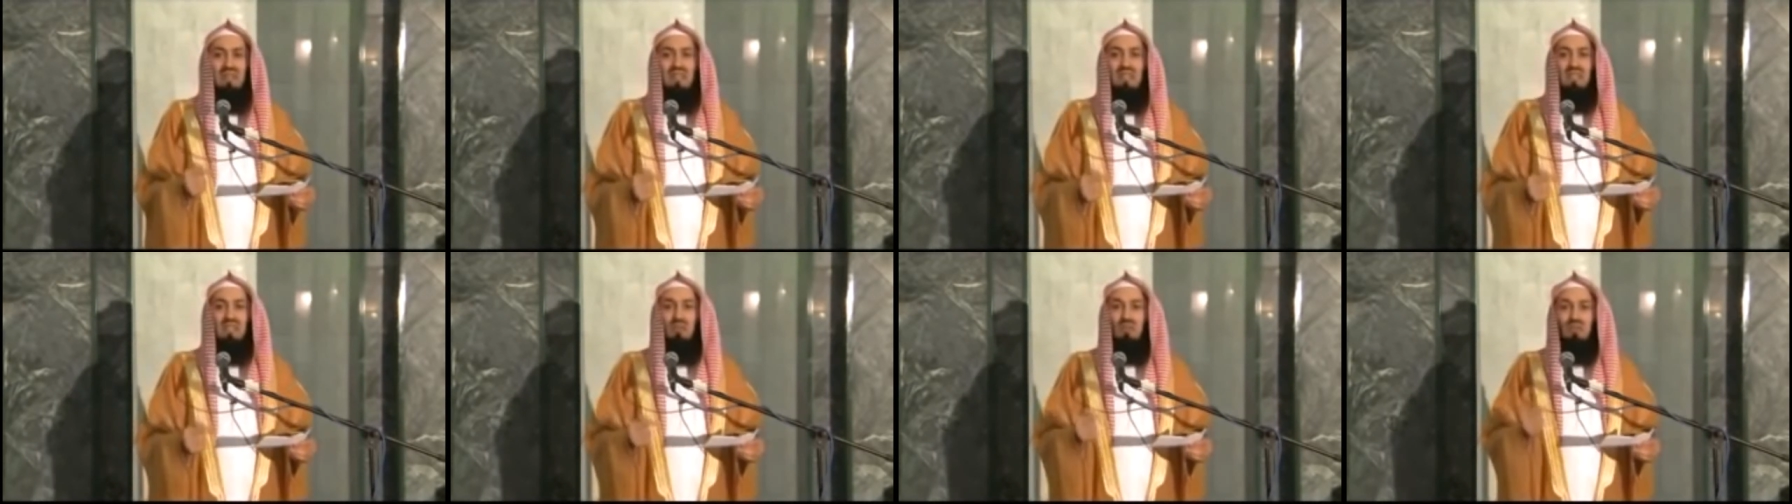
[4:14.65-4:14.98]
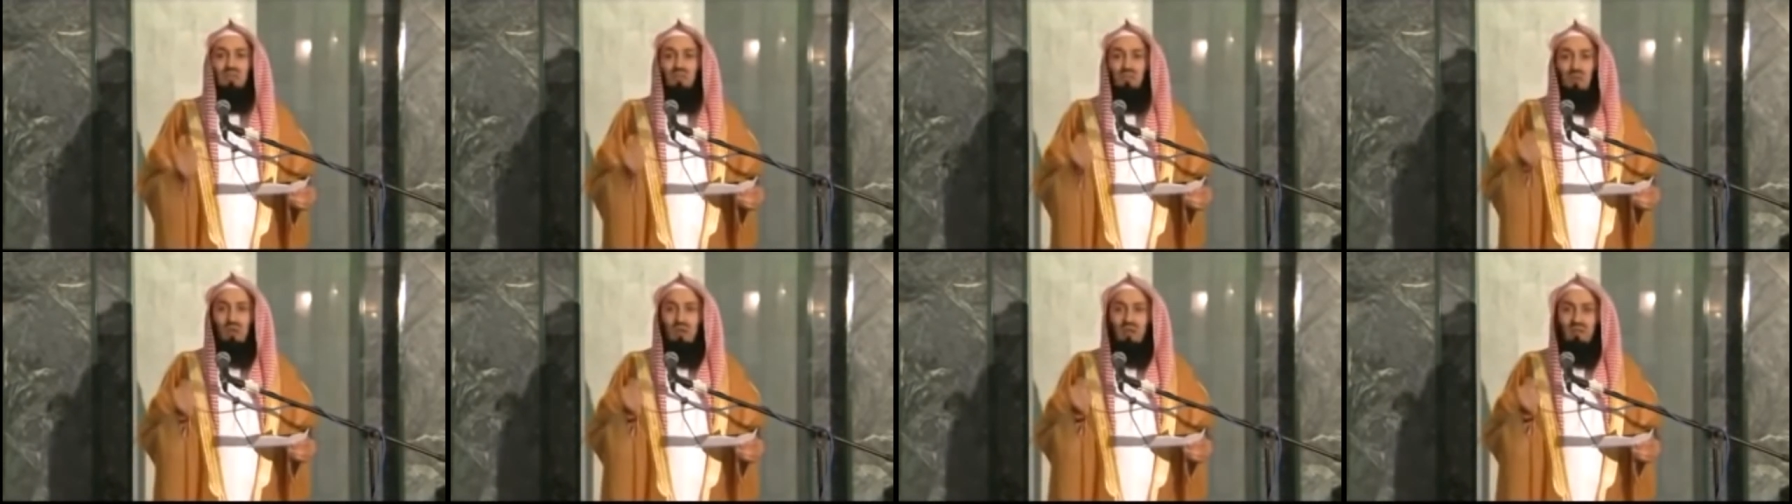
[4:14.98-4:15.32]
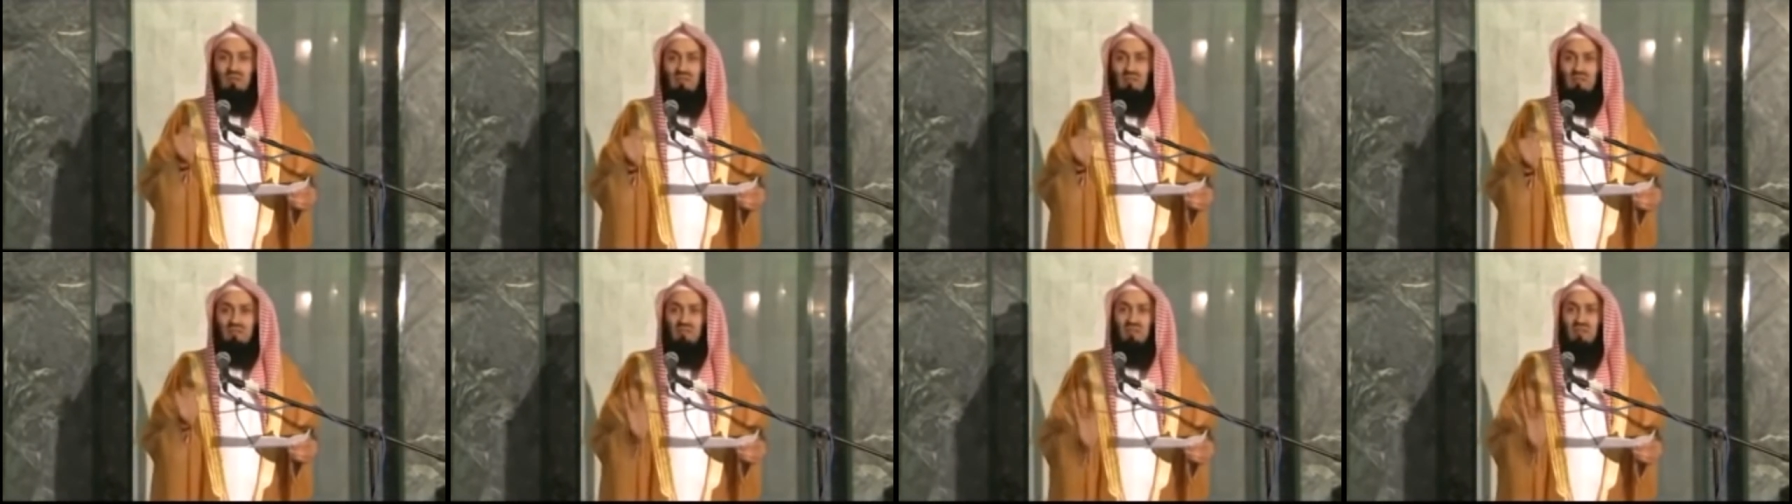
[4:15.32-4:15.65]
he was one
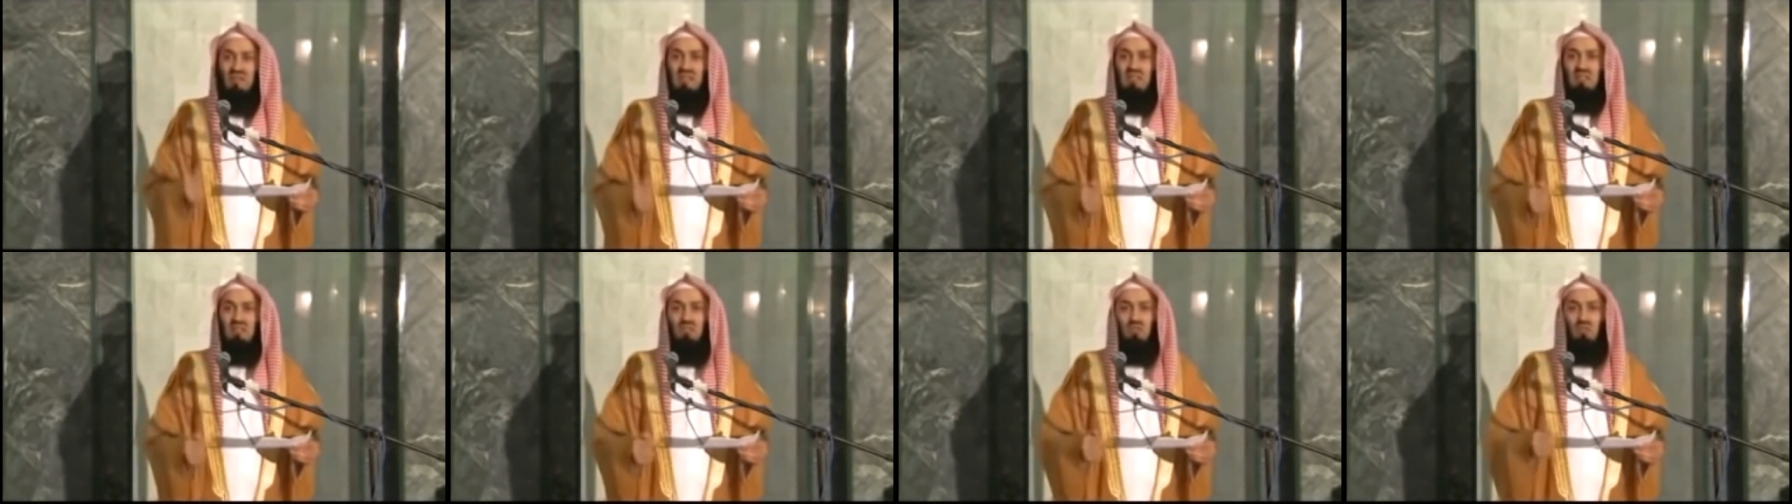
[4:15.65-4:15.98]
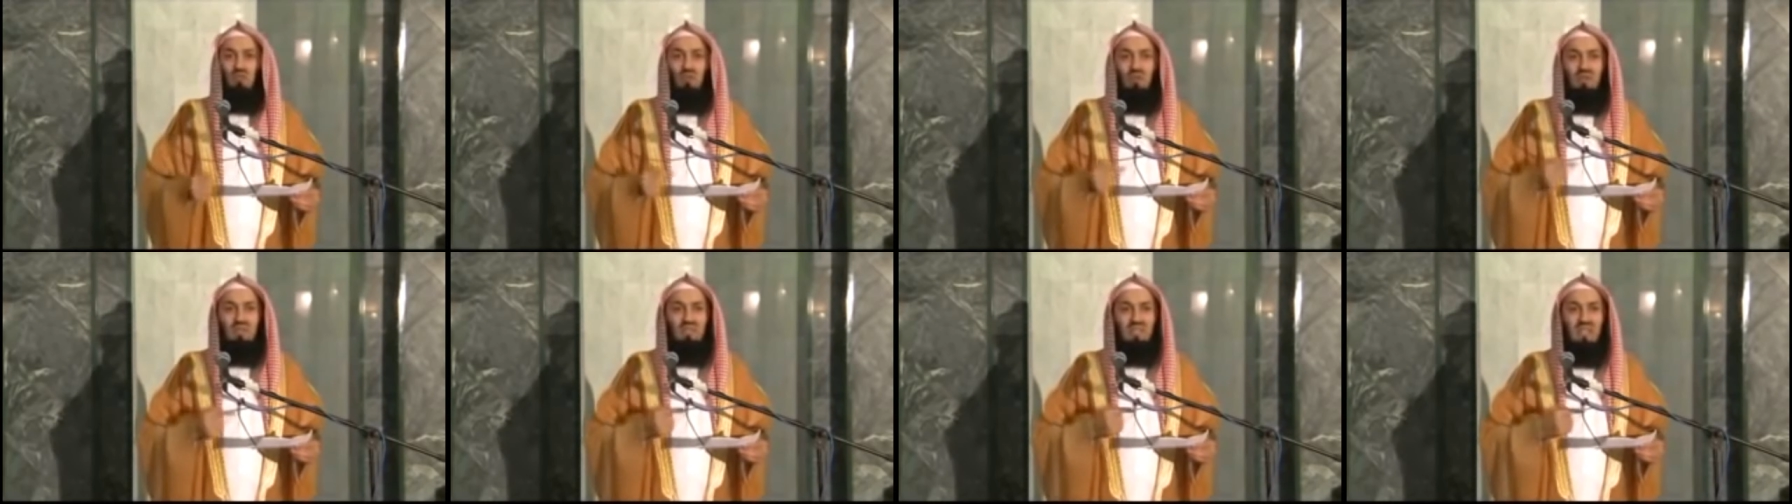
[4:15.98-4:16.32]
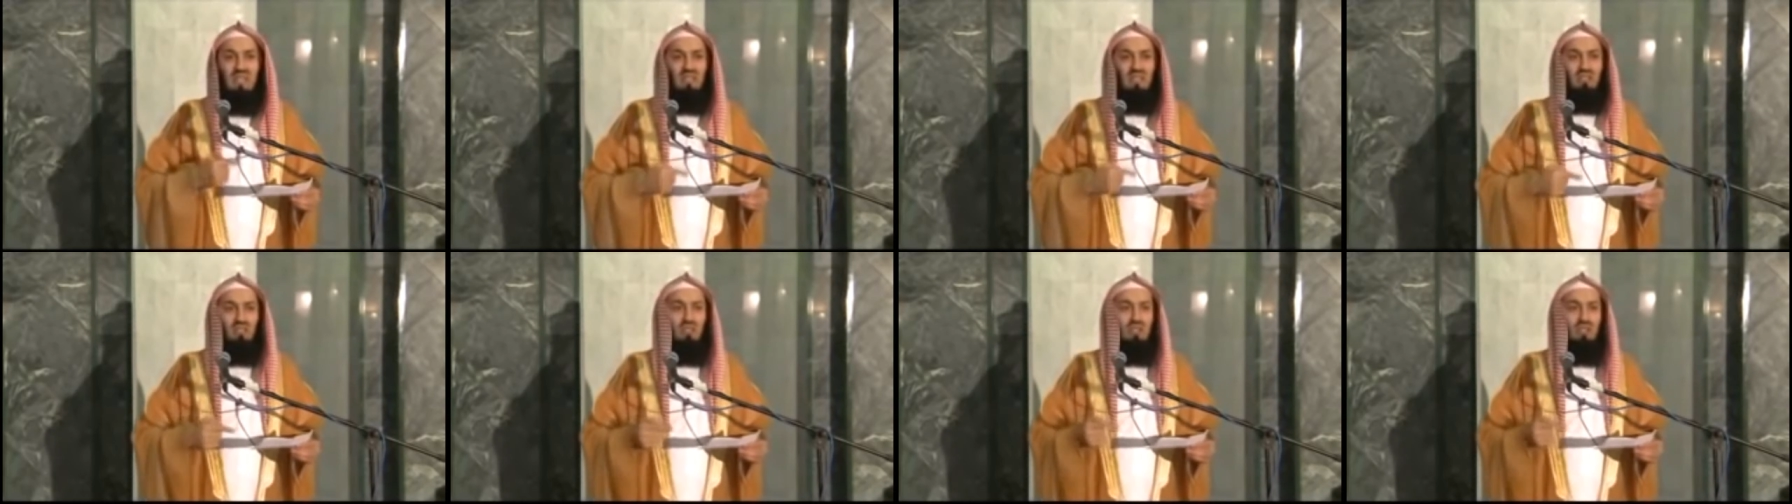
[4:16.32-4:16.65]
of the first who was
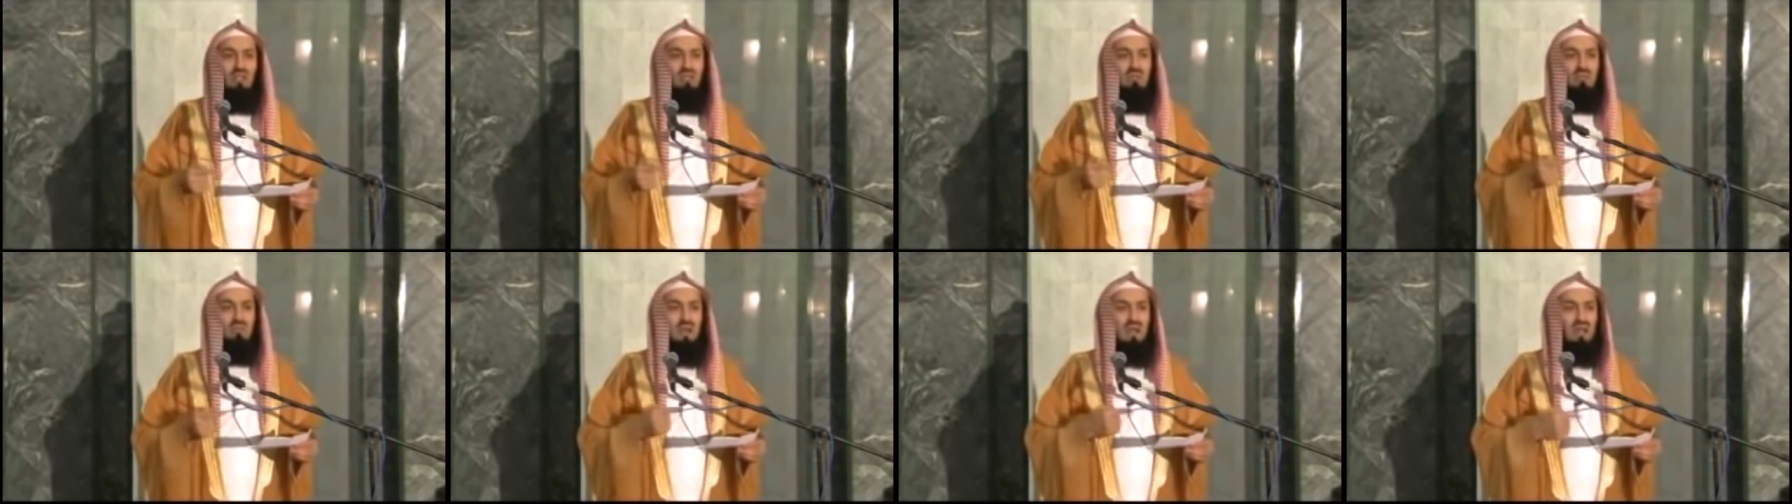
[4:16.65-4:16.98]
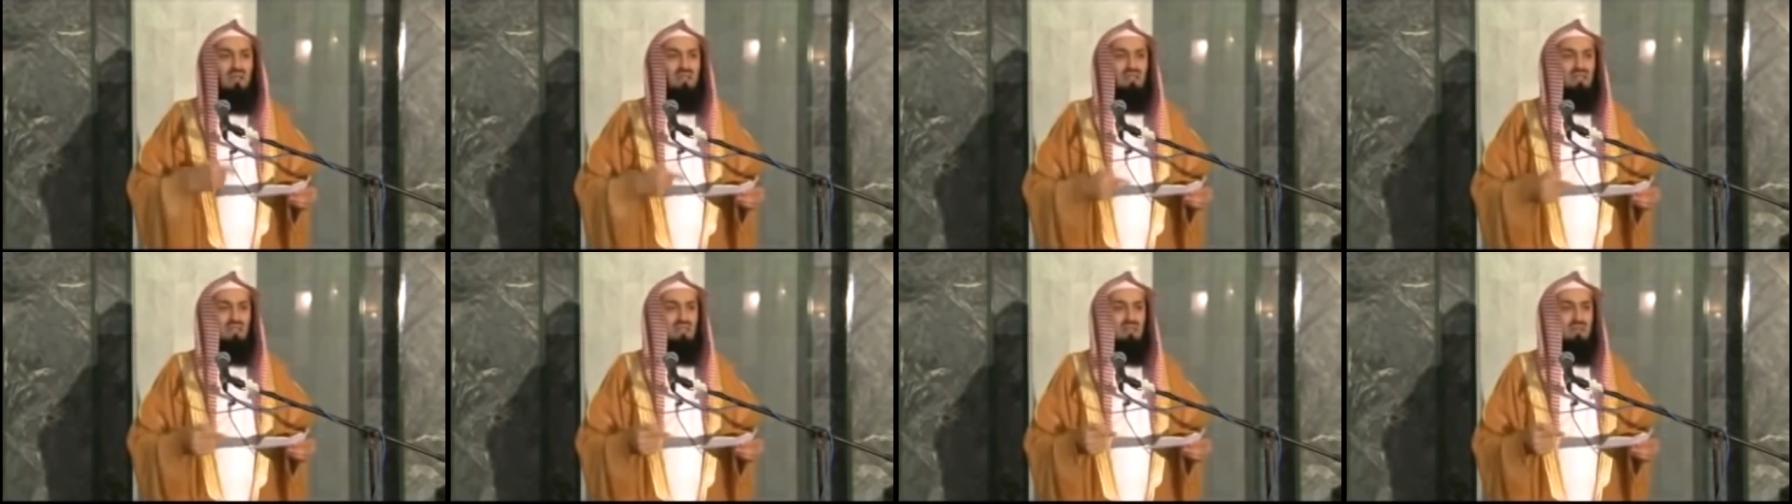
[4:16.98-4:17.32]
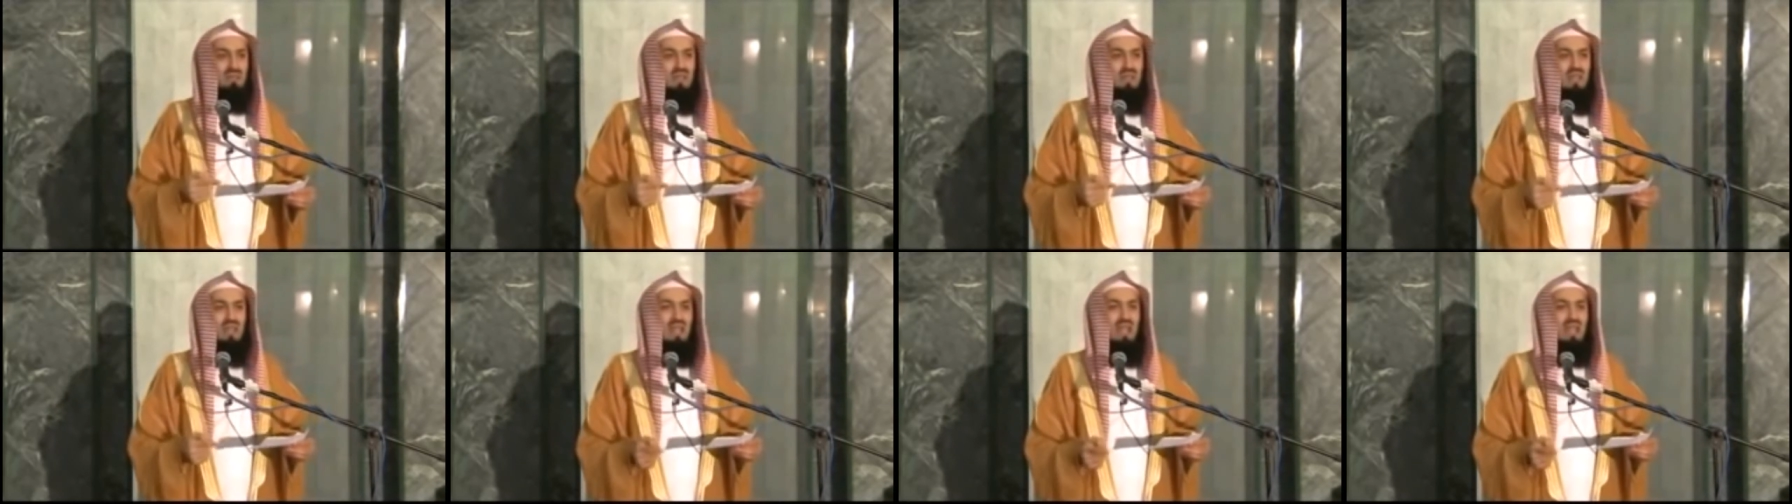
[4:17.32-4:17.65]
actually
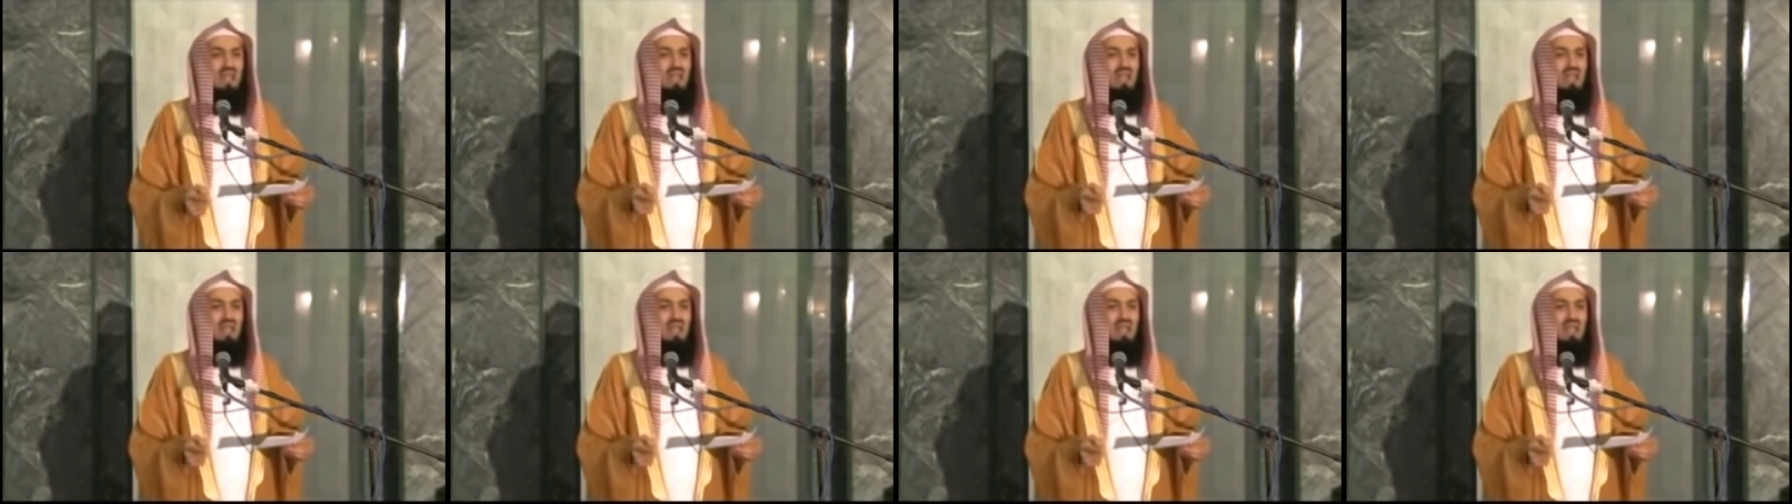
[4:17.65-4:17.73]
martyred